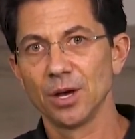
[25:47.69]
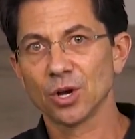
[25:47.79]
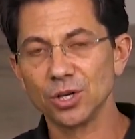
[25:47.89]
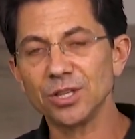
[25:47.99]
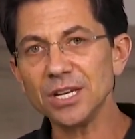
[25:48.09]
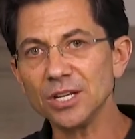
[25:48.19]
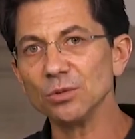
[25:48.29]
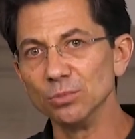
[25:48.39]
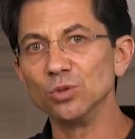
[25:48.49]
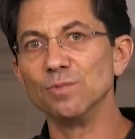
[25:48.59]
Could the needle
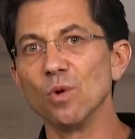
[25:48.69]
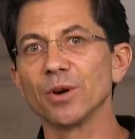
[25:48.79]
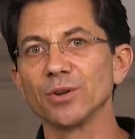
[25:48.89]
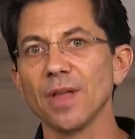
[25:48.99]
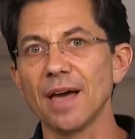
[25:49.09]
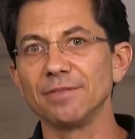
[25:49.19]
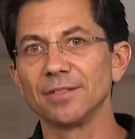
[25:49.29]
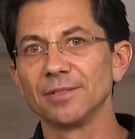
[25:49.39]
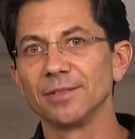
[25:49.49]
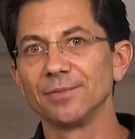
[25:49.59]
move more in your life?
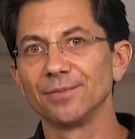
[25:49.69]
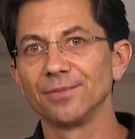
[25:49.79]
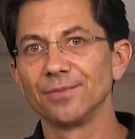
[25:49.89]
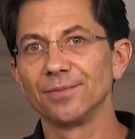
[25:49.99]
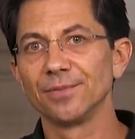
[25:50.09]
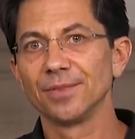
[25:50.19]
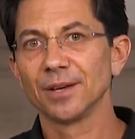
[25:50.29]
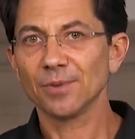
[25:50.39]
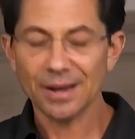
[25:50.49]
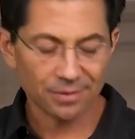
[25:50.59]

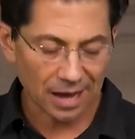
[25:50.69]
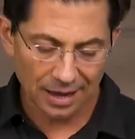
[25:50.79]
Right?